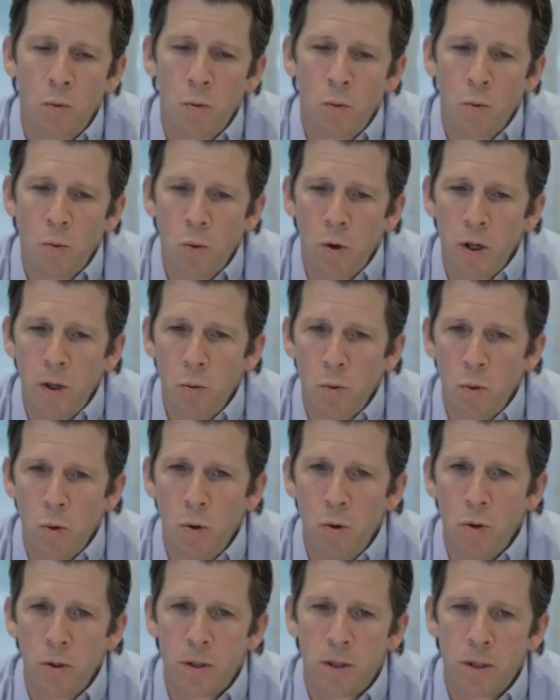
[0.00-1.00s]
We
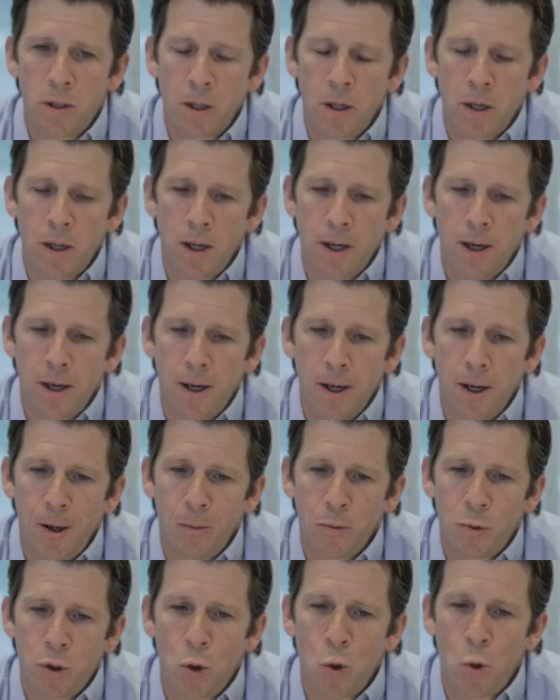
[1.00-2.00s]
would
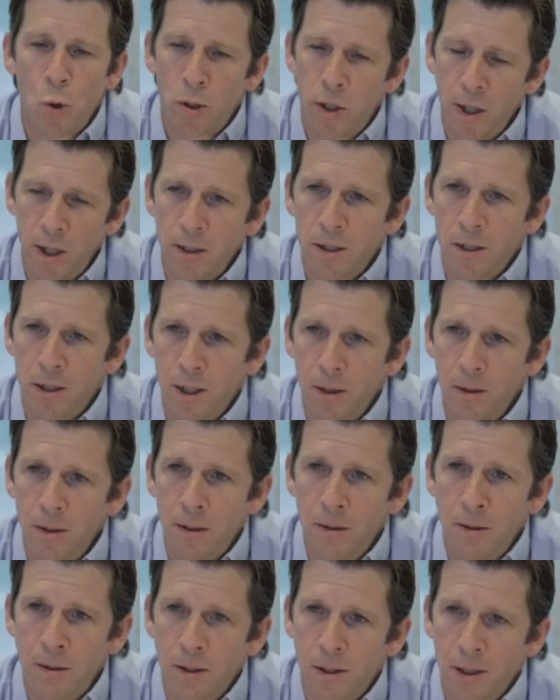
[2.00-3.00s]
talk that
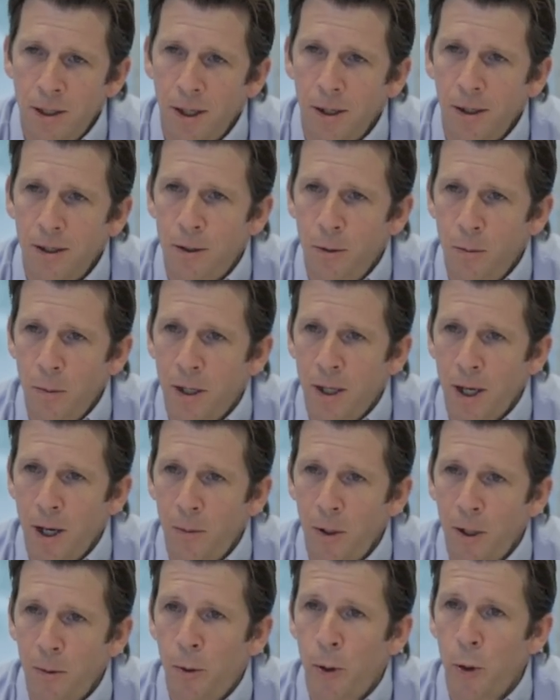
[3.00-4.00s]
skin cell into
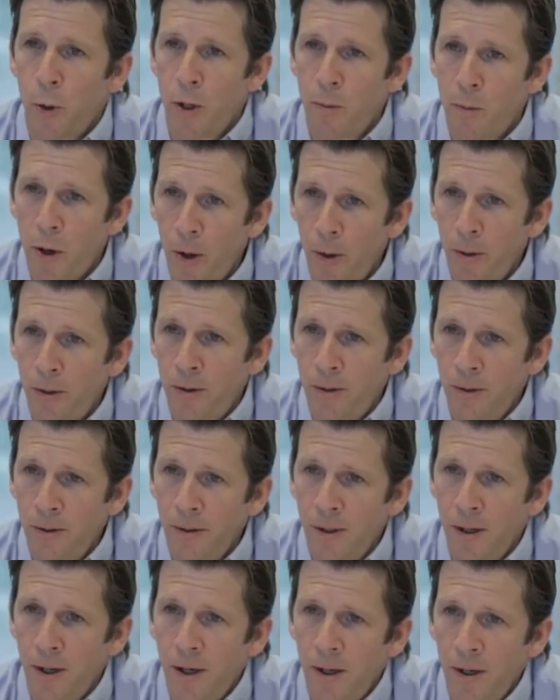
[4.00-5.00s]
becoming pluripotent.
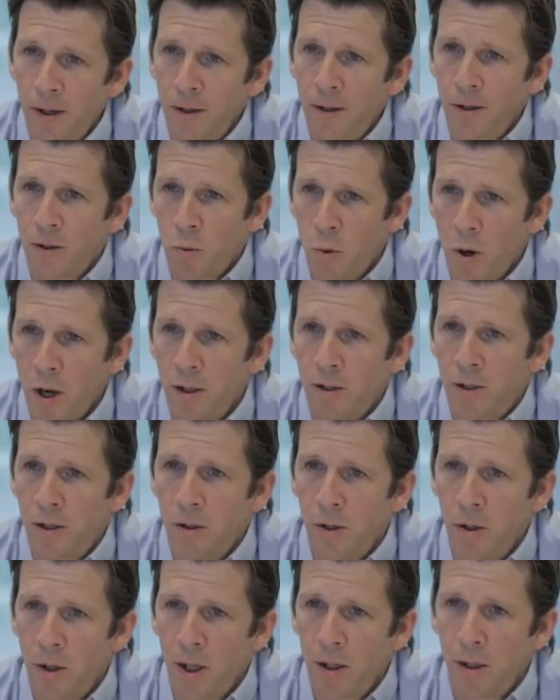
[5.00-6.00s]
And there's ways to
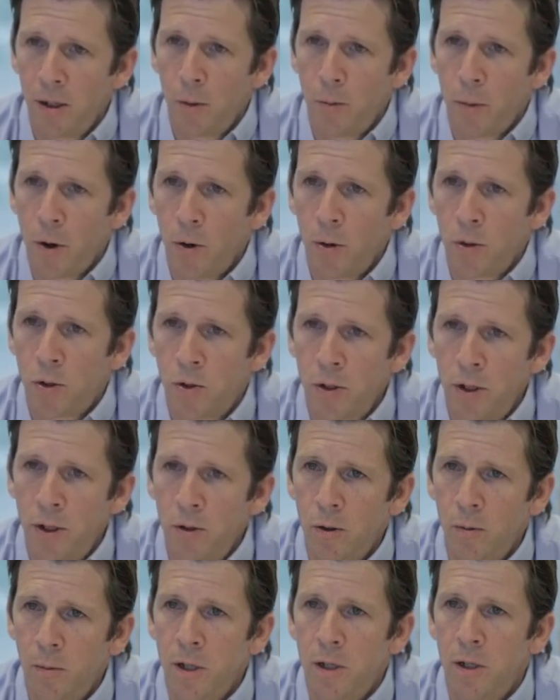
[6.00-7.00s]
do that in the laboratory.
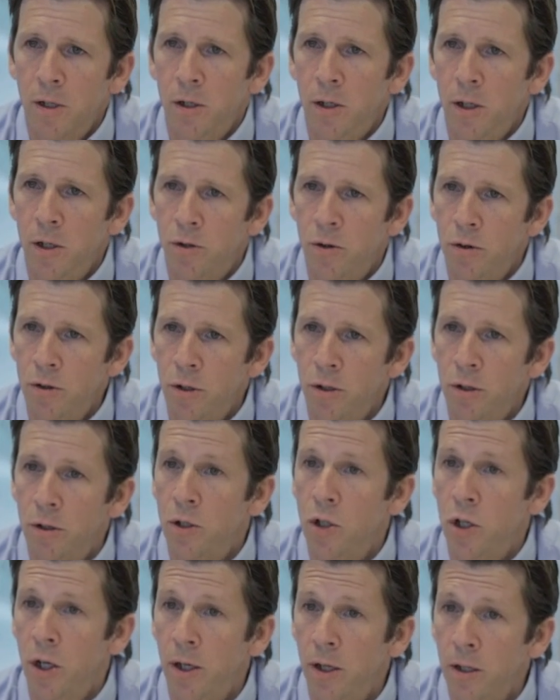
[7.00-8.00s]
Normally you introduce
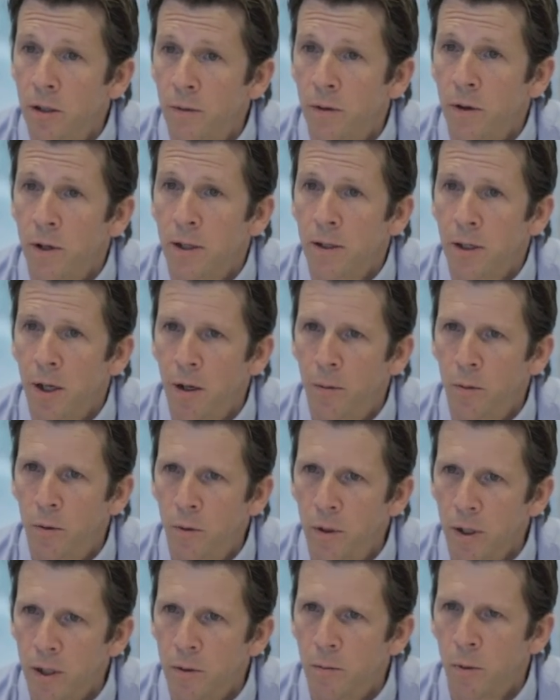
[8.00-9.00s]
genes, for
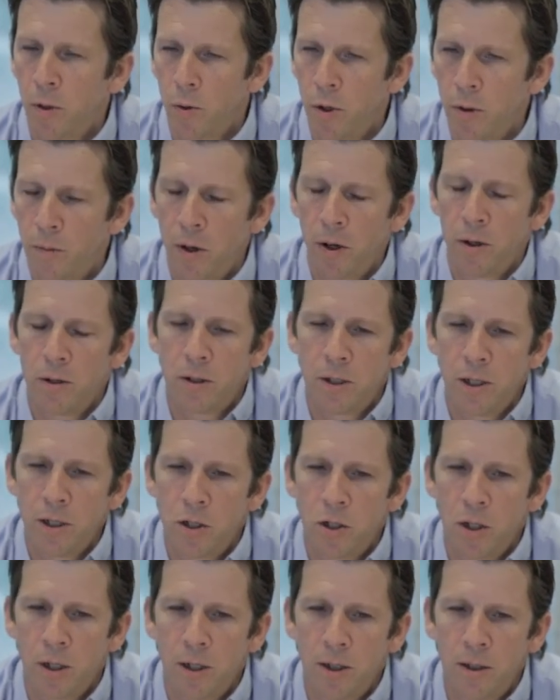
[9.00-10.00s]
example, these pluripotency
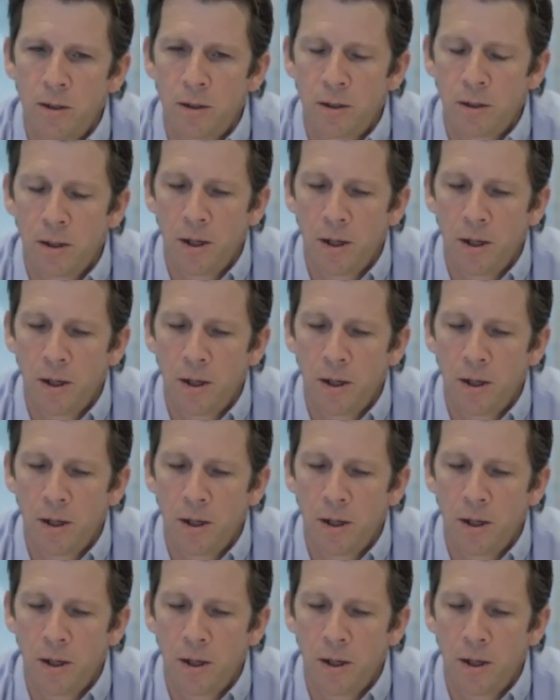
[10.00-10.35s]
genes.